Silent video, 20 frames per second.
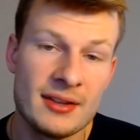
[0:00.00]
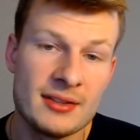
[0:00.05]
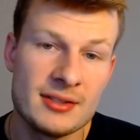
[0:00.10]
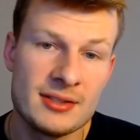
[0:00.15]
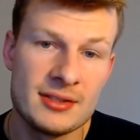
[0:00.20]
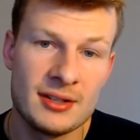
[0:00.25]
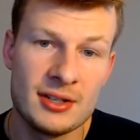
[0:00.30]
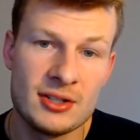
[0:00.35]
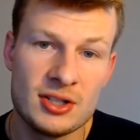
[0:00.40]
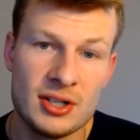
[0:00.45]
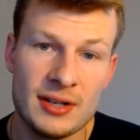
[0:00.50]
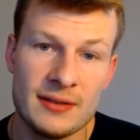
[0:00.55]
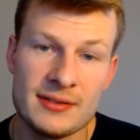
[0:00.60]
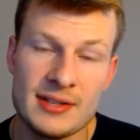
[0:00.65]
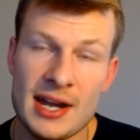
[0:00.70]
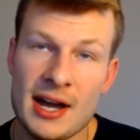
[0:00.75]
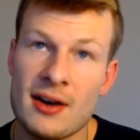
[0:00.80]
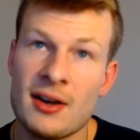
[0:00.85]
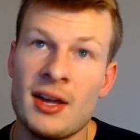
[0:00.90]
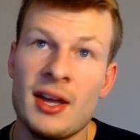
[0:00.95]
City Chiefs.
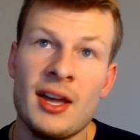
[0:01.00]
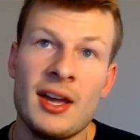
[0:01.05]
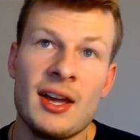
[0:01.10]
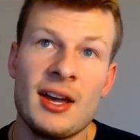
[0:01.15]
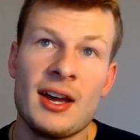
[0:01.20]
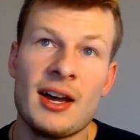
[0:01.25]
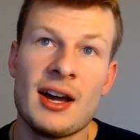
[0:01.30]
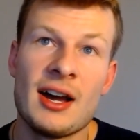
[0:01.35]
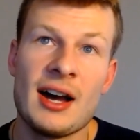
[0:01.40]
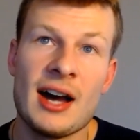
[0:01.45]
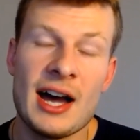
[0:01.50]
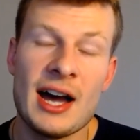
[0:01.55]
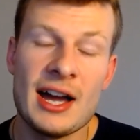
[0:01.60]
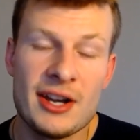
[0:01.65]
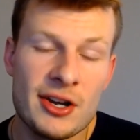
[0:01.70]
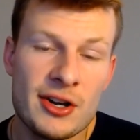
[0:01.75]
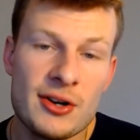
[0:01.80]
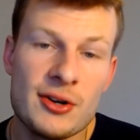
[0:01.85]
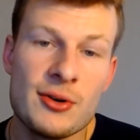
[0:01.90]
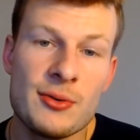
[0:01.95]
Now, I
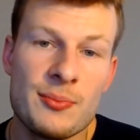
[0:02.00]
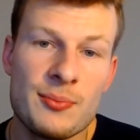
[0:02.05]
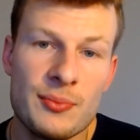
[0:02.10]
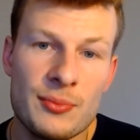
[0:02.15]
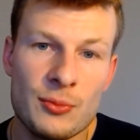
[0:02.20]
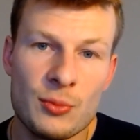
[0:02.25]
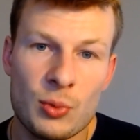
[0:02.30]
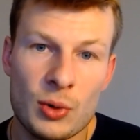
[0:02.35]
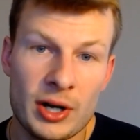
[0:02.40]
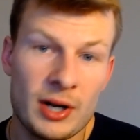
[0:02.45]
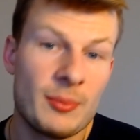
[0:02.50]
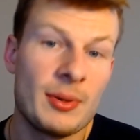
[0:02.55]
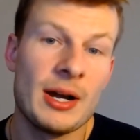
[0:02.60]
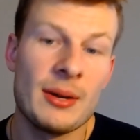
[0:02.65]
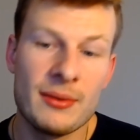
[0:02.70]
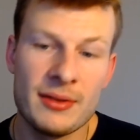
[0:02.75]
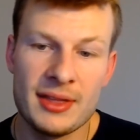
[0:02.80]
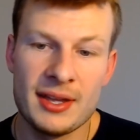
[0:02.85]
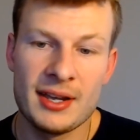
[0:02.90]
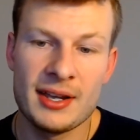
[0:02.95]
know what you're
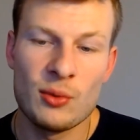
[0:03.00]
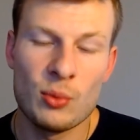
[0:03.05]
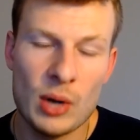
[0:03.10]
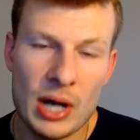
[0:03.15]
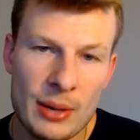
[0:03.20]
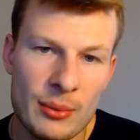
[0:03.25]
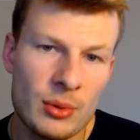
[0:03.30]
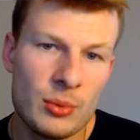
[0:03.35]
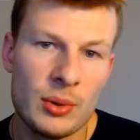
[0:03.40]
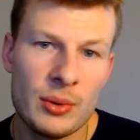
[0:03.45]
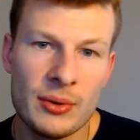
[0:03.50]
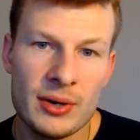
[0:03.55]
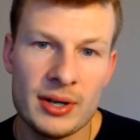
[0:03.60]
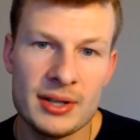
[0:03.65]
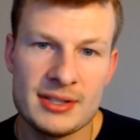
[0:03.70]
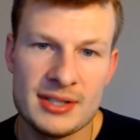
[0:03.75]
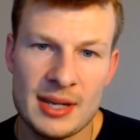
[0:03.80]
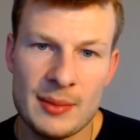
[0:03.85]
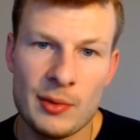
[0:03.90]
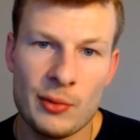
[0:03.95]
probably thinking. Why would we
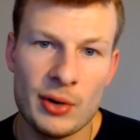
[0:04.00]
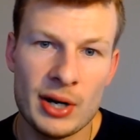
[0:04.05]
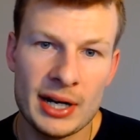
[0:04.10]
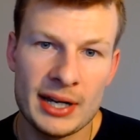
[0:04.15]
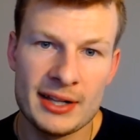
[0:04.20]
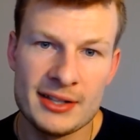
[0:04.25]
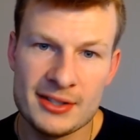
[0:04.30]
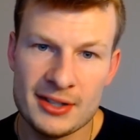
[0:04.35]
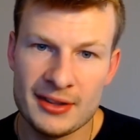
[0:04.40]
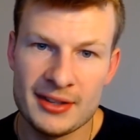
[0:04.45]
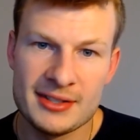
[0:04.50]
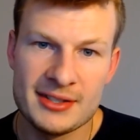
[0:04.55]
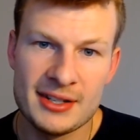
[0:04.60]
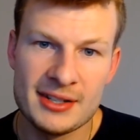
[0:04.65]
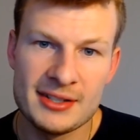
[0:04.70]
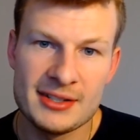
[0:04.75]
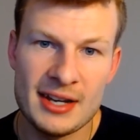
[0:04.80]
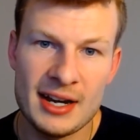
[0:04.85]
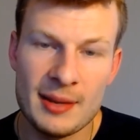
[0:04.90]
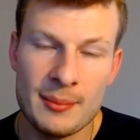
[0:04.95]
want Sammy Watkins on the
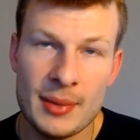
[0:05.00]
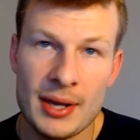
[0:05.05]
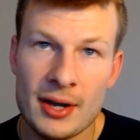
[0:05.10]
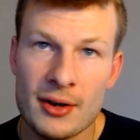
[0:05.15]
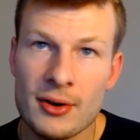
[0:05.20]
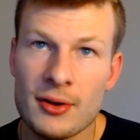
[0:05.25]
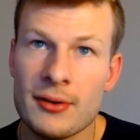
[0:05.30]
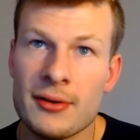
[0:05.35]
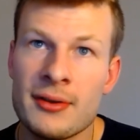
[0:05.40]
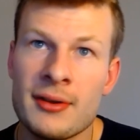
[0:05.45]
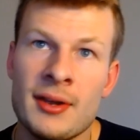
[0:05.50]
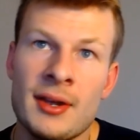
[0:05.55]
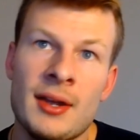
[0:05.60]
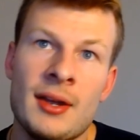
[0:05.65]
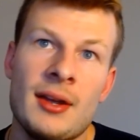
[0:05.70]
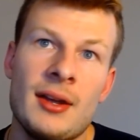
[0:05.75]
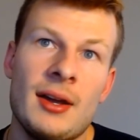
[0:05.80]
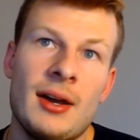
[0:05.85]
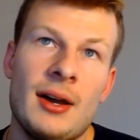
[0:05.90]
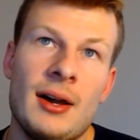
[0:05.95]
Cincinnati Bengals?
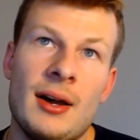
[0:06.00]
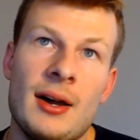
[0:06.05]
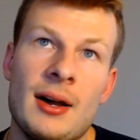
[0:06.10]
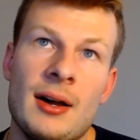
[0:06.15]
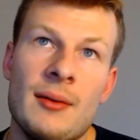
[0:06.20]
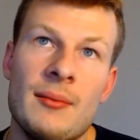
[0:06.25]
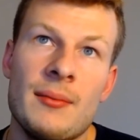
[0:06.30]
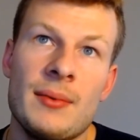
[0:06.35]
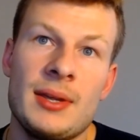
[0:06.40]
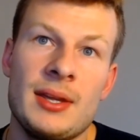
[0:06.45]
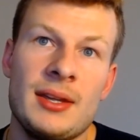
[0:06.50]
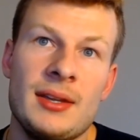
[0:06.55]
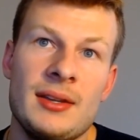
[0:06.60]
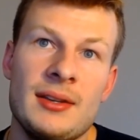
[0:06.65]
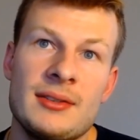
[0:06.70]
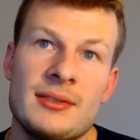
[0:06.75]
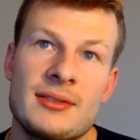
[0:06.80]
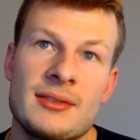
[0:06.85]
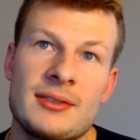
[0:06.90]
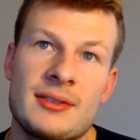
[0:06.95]

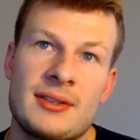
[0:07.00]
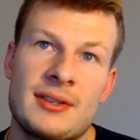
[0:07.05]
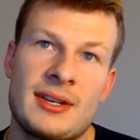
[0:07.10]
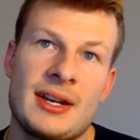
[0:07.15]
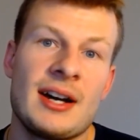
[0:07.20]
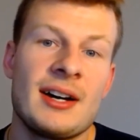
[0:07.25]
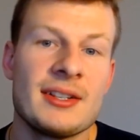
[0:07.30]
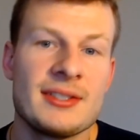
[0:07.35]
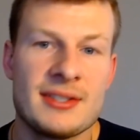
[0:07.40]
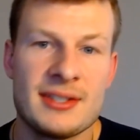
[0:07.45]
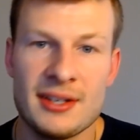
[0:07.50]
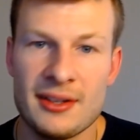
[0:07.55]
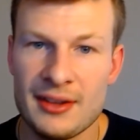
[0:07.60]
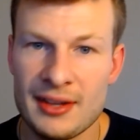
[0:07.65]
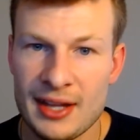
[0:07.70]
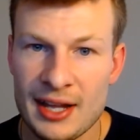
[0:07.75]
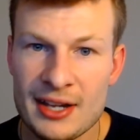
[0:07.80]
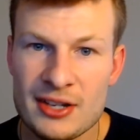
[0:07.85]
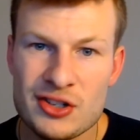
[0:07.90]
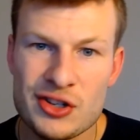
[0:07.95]
He's
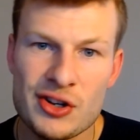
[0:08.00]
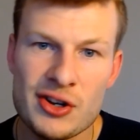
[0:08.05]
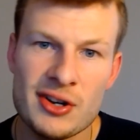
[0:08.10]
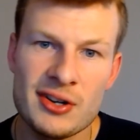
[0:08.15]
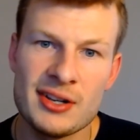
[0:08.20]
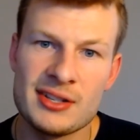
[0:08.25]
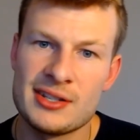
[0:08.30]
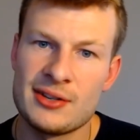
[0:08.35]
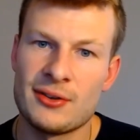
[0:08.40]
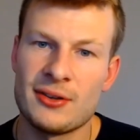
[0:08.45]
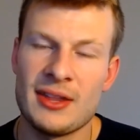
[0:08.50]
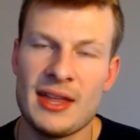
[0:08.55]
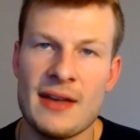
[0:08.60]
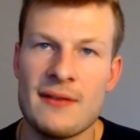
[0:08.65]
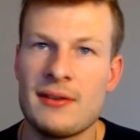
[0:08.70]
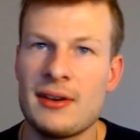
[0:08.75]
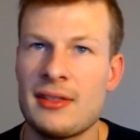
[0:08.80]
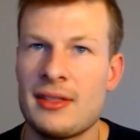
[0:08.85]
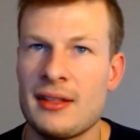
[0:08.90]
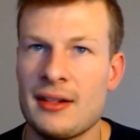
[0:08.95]
constantly injured. Does he really have
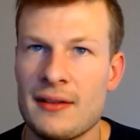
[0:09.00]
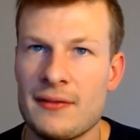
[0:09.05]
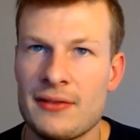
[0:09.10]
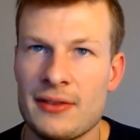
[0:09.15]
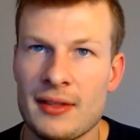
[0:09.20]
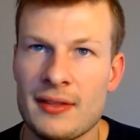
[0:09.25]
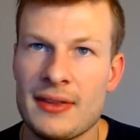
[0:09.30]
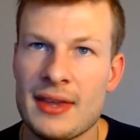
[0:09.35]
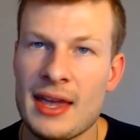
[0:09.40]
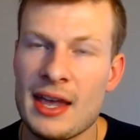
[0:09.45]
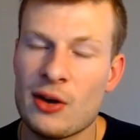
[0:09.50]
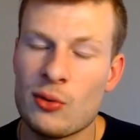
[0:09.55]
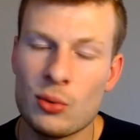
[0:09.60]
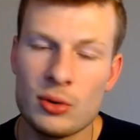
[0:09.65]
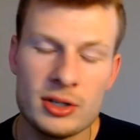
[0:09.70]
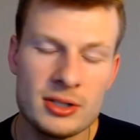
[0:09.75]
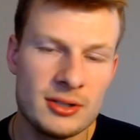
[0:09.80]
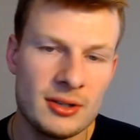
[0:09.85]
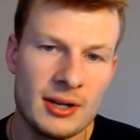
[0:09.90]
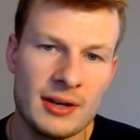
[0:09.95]
anything left in the tank? We're
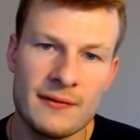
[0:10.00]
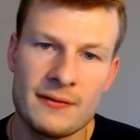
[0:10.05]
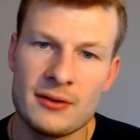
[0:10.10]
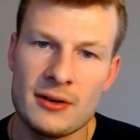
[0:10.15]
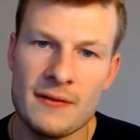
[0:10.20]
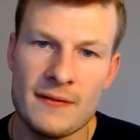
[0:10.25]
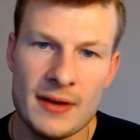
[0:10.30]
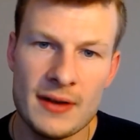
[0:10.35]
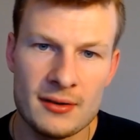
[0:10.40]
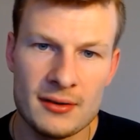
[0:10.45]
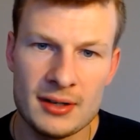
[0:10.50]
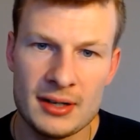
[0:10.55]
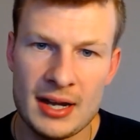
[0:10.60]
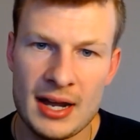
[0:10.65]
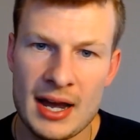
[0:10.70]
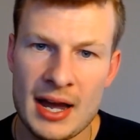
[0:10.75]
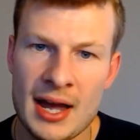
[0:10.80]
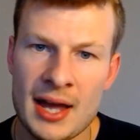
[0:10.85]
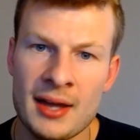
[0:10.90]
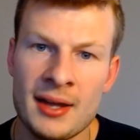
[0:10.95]
just looking for a veteran
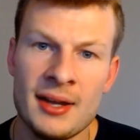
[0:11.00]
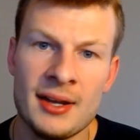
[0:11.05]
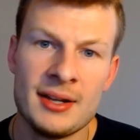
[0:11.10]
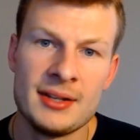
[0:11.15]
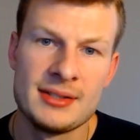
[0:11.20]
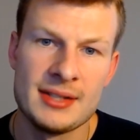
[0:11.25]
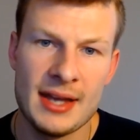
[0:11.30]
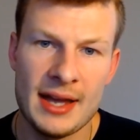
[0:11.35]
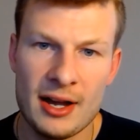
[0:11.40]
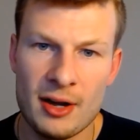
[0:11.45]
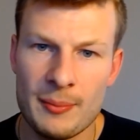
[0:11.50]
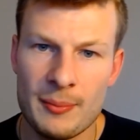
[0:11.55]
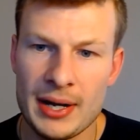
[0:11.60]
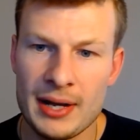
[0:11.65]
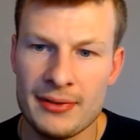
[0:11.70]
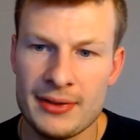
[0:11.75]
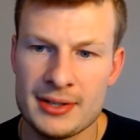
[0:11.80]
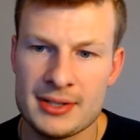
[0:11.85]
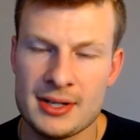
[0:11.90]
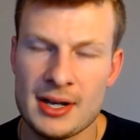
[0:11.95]
guy to help
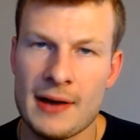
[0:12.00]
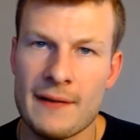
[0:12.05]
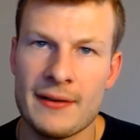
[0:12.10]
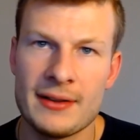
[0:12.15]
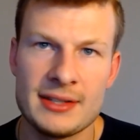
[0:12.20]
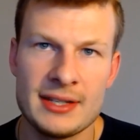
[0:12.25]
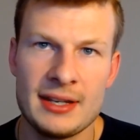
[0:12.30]
out this offense.